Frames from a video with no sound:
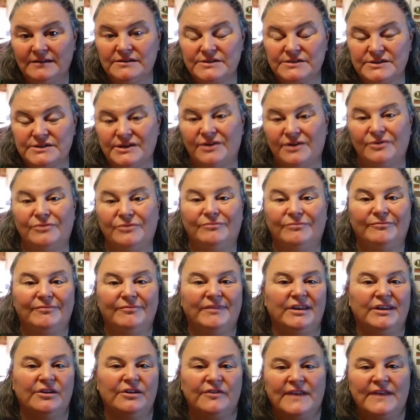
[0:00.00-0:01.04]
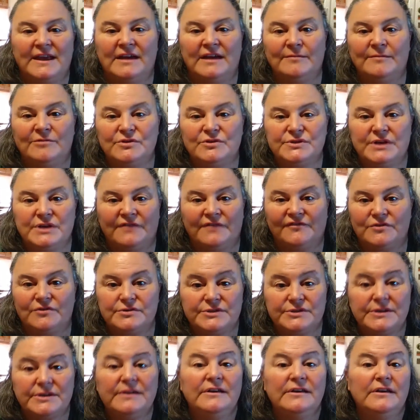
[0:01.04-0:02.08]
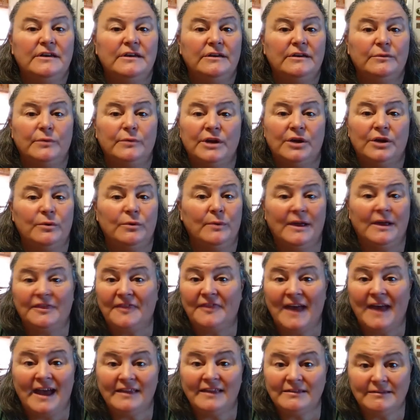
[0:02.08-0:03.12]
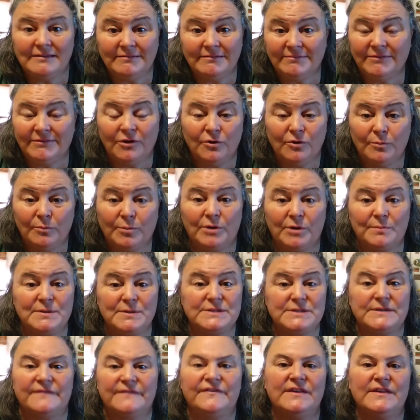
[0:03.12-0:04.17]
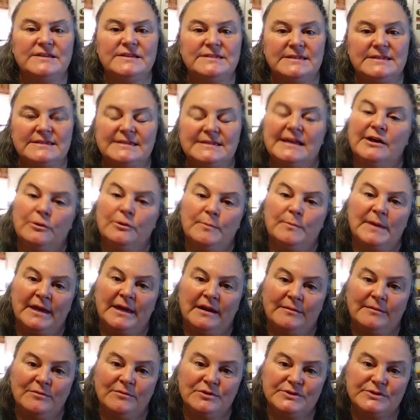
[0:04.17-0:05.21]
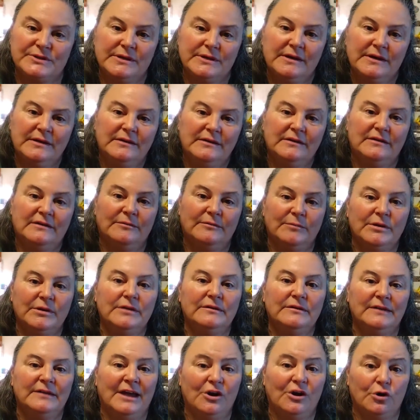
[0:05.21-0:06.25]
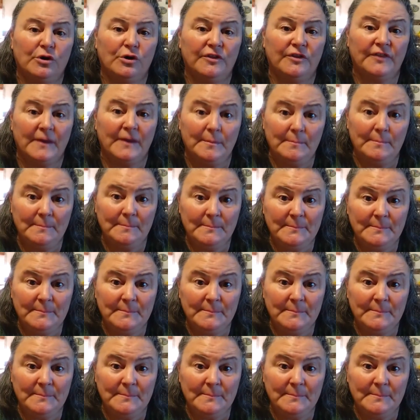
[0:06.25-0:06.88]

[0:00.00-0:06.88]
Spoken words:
So, the animal suffers, and we don't want that. The whole purpose of this is to help animals not hurt them.